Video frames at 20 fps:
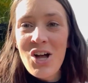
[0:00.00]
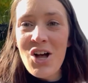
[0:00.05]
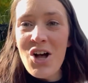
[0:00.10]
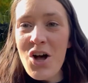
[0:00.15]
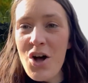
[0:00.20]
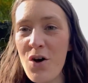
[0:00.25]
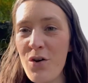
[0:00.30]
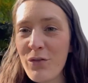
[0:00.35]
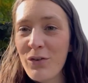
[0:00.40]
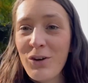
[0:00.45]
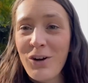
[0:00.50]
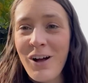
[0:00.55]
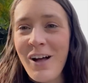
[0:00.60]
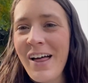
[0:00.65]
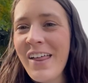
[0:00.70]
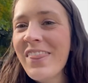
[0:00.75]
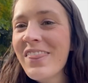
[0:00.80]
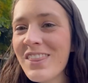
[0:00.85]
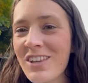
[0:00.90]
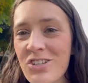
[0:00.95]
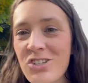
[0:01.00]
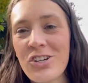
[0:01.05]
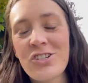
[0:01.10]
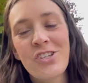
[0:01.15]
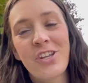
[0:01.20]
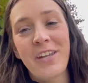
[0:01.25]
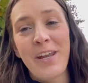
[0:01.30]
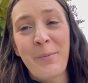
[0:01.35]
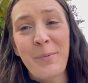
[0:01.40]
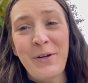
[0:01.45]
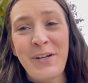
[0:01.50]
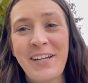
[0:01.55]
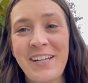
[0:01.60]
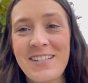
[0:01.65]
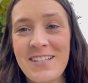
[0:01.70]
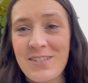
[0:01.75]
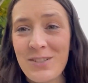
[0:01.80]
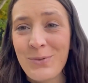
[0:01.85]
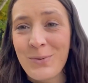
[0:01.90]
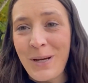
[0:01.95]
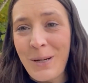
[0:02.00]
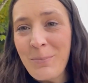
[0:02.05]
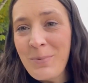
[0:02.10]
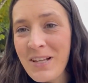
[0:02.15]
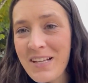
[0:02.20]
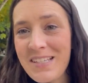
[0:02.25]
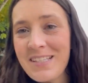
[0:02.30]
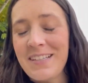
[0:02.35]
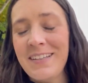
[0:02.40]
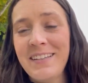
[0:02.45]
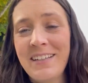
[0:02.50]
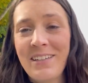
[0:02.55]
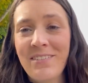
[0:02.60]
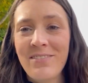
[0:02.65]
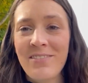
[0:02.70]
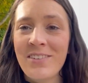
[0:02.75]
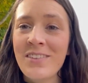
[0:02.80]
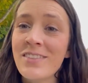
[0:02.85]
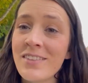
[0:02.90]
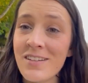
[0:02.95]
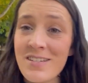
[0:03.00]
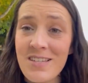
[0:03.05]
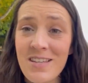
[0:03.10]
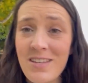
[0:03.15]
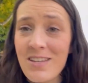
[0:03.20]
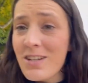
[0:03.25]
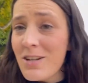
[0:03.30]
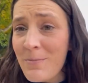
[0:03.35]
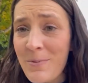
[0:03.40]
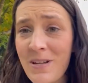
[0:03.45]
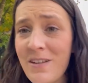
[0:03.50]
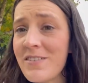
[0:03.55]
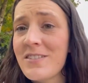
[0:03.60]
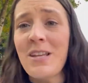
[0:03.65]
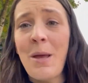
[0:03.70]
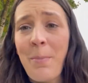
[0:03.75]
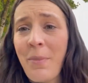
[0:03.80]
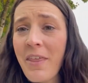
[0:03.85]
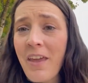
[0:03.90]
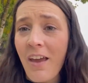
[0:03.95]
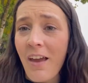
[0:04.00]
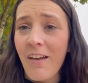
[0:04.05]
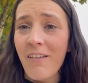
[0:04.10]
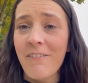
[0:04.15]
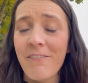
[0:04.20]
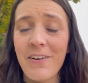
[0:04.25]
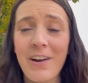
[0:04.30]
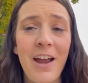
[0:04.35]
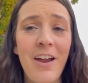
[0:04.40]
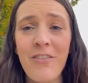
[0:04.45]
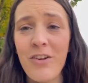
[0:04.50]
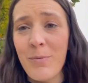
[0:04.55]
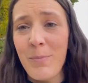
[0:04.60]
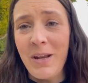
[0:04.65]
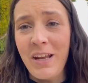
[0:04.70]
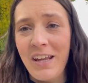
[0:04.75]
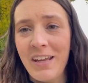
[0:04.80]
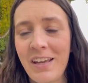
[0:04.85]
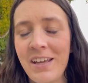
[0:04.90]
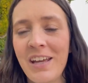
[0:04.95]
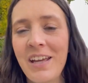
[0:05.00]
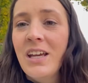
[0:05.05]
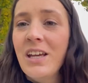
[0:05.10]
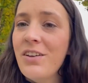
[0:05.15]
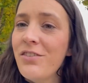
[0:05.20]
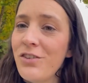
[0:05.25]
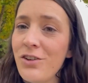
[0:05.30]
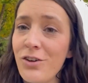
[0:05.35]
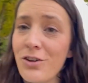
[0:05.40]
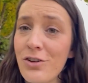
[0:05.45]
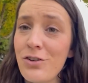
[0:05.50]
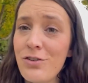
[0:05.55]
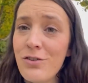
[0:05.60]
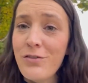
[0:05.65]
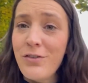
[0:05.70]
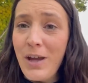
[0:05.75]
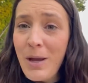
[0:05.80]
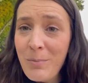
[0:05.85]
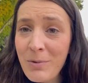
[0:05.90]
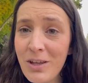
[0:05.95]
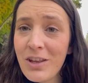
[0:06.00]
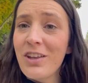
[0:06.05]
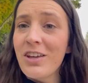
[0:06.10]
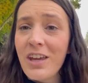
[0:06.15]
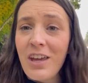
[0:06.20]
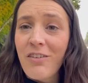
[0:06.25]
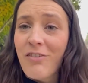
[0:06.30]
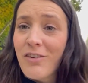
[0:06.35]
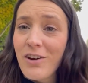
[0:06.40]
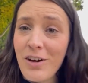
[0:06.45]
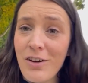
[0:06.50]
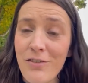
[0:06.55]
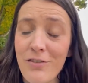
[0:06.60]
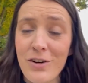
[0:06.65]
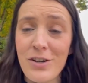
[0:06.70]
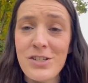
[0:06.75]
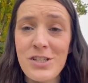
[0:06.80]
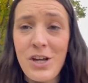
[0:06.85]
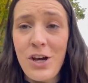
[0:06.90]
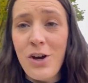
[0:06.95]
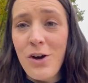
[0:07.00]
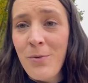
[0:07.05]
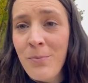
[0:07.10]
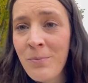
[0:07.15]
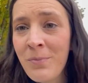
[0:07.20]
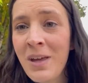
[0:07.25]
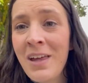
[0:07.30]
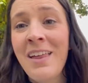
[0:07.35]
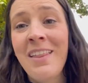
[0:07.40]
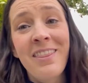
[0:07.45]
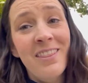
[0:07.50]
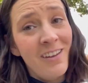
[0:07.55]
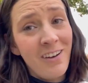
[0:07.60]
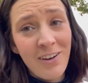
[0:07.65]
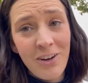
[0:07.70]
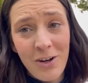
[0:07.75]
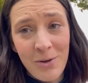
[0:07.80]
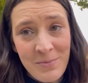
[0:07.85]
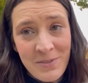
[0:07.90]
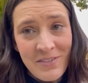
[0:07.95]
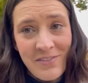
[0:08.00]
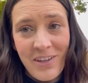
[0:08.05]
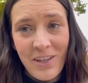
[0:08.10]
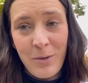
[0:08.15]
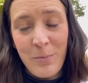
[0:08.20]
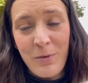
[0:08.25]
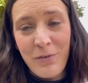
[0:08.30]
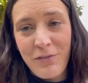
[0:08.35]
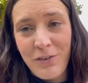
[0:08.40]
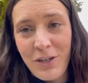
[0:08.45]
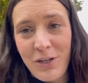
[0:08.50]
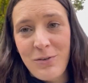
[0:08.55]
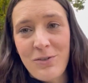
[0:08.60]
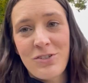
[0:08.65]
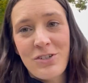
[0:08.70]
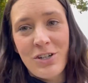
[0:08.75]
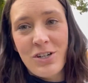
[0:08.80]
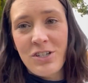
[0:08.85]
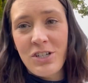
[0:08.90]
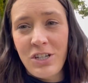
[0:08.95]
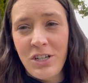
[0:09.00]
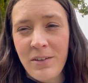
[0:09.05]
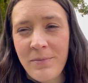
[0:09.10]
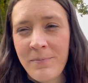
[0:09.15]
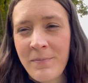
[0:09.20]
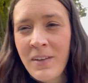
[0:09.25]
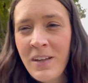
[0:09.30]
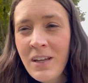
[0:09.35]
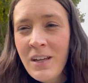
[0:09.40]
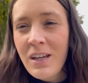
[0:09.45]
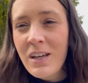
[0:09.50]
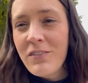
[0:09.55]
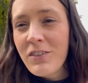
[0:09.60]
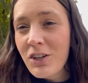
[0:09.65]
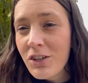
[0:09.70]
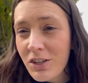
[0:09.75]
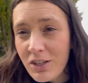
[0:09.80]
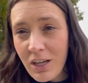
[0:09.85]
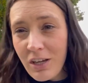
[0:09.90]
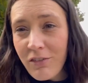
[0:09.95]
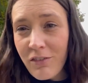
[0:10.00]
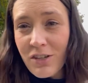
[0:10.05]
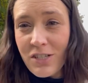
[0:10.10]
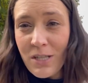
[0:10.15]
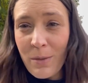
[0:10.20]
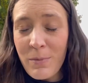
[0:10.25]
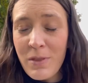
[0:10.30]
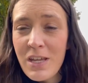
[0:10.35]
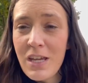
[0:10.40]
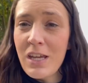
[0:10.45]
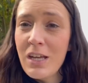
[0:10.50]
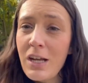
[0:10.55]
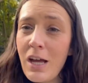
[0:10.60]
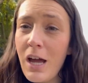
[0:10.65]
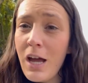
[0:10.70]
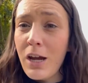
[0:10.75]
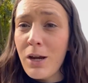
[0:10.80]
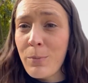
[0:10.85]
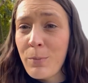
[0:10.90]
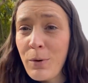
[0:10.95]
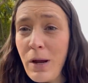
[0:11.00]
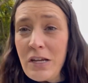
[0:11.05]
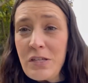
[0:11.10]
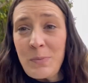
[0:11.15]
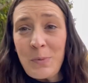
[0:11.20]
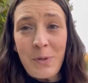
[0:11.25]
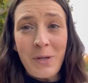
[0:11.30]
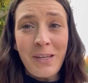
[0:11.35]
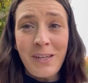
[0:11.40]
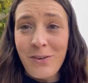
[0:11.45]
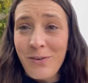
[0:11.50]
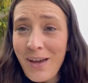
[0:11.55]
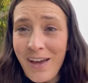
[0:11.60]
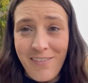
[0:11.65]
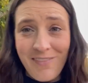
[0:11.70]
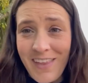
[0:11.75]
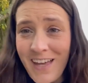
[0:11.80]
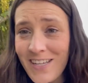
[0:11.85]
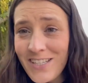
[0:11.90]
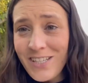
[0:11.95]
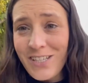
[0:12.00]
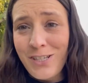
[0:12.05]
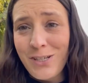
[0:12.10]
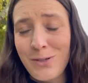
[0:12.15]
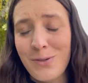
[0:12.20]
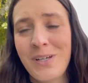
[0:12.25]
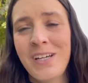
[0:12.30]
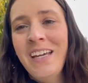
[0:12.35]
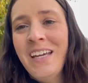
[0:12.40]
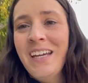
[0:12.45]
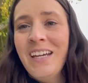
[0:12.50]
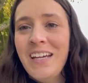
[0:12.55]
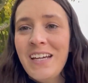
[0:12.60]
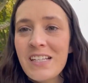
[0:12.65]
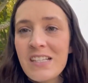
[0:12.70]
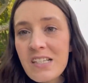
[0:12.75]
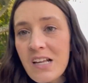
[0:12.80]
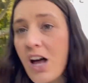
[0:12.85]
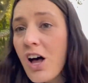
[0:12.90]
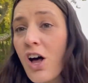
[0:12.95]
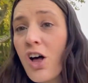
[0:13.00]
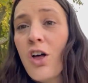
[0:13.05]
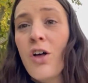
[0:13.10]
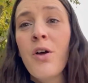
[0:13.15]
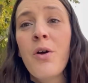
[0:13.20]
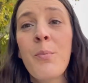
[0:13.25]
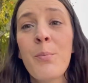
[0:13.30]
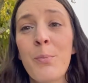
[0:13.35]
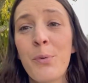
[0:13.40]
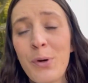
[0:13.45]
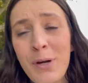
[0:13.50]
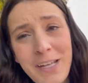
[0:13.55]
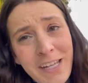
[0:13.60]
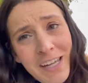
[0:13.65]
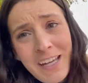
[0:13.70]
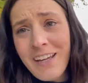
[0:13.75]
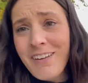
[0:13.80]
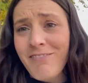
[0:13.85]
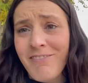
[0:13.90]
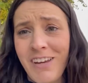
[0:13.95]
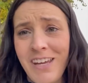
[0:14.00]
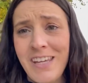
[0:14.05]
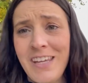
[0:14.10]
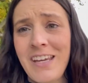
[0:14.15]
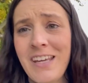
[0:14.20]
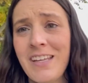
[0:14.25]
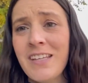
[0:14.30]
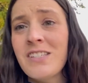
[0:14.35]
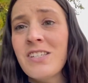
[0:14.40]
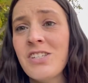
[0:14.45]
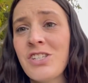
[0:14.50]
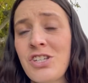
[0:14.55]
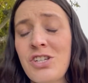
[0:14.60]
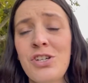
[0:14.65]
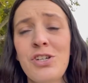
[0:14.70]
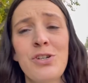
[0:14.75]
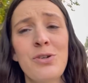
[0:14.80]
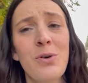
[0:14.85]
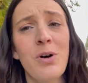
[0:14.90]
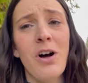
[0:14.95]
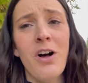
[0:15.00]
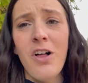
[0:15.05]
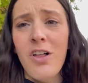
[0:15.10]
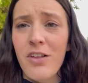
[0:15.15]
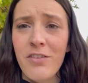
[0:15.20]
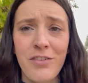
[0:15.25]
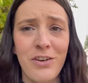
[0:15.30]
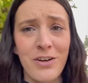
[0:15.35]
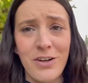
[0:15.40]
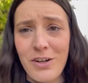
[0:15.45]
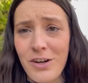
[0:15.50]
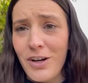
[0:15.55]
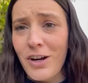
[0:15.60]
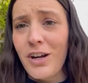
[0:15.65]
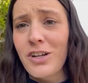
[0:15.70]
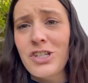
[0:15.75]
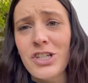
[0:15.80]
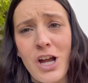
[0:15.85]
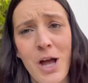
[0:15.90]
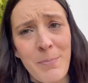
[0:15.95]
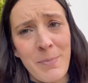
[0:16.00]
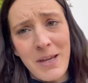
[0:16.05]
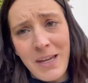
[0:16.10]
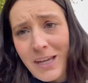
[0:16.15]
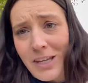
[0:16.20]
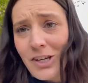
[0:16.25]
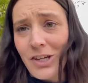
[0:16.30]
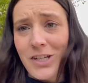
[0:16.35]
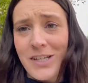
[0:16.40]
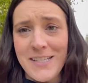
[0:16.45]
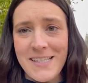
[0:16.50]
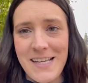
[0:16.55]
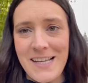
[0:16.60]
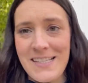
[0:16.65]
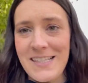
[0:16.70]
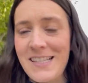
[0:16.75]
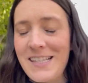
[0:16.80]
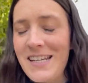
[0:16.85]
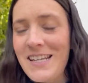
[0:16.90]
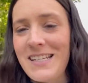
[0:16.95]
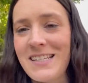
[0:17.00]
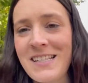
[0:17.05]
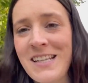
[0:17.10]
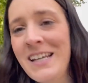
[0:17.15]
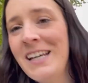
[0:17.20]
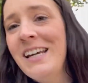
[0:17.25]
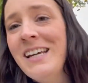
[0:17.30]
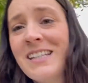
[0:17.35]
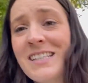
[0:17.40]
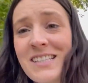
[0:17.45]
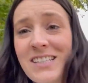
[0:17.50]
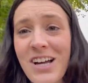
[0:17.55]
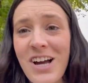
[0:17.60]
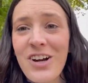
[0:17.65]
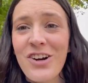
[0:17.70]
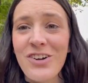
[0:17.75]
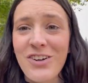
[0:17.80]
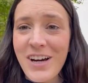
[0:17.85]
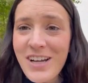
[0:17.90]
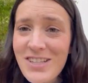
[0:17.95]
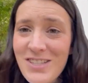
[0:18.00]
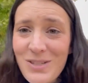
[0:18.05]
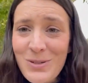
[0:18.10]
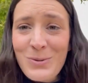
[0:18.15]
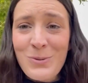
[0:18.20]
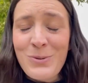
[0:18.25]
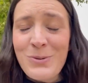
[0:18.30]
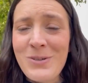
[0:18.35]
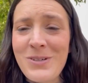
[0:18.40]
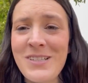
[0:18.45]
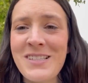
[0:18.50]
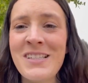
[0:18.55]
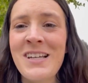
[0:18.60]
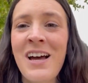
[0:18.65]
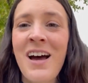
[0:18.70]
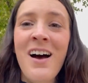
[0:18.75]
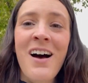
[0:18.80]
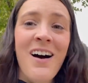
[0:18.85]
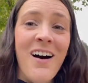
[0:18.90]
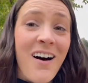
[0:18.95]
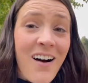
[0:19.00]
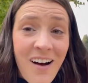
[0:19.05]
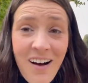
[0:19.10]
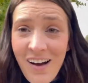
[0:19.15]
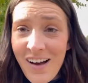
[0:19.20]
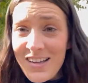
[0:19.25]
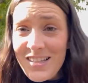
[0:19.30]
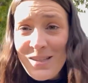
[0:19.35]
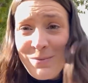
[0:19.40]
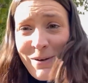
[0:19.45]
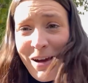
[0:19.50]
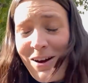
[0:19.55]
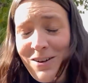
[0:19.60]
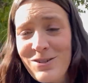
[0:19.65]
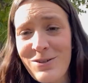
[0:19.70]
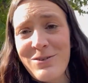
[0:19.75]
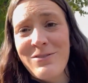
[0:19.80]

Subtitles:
Overall, the Churchill neighborhood is a great place to live. There's a little bit of something for everybody. If you're a new family looking for your first home, there are homes available for you in Churchill. If you're looking for something in a higher price point, you have that too. It's all pretty convenient to all of your shopping and your necessities. It's got great schools, awesome outdoor